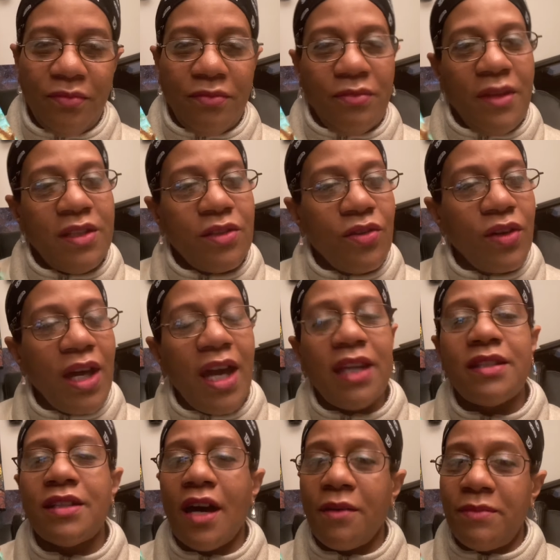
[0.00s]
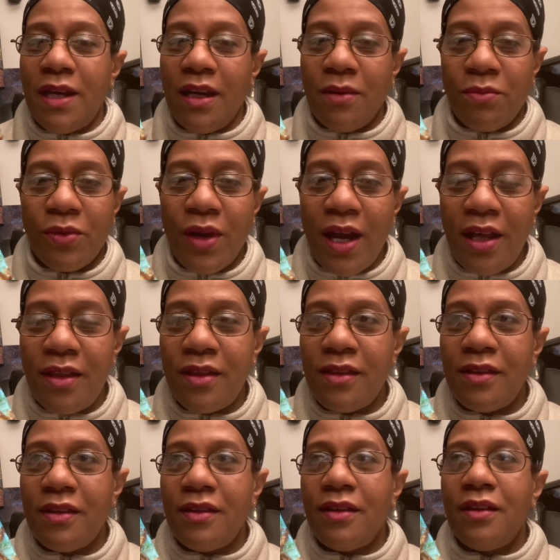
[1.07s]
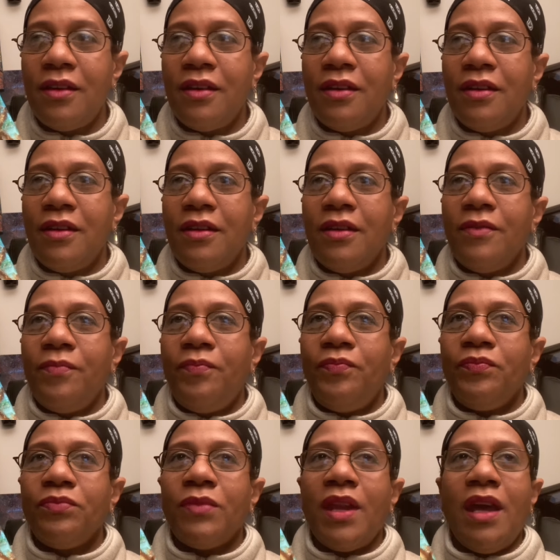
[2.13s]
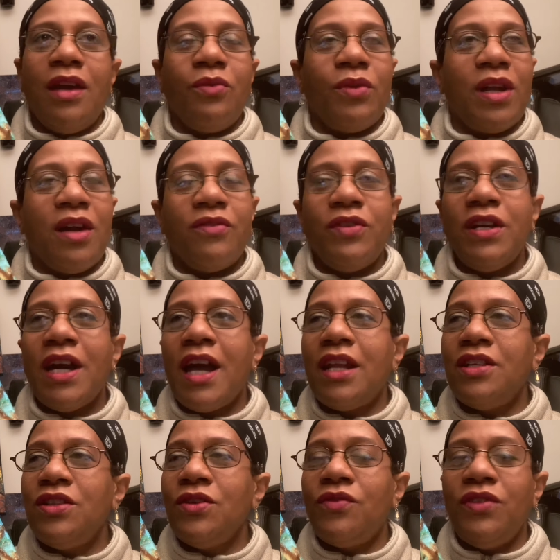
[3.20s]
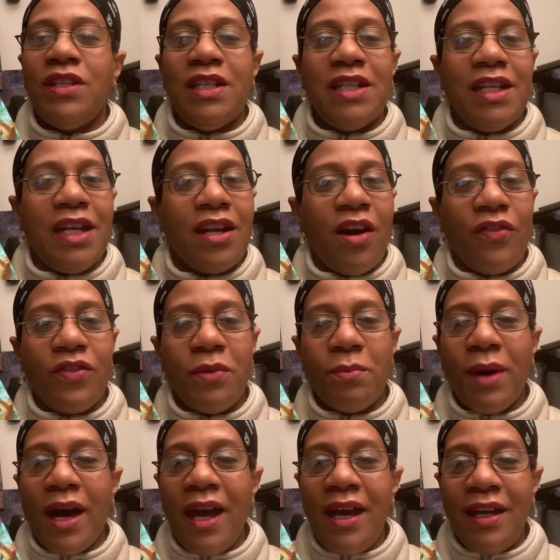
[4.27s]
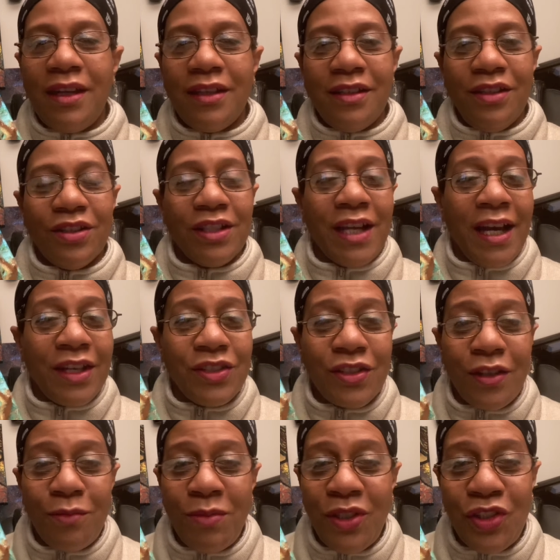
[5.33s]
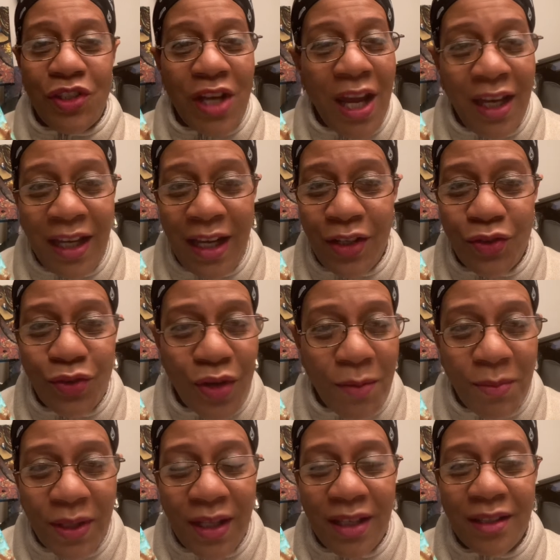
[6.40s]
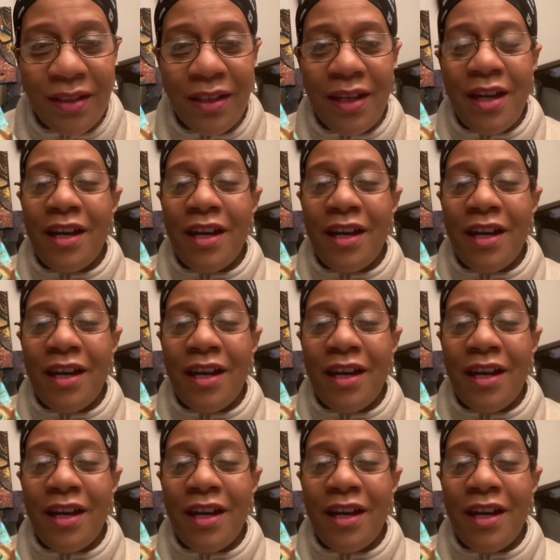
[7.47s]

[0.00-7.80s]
It's okay. Stop. Take a breath. And whatever you got to do, if you need to get off the bike, your legs could be shaking, trembling.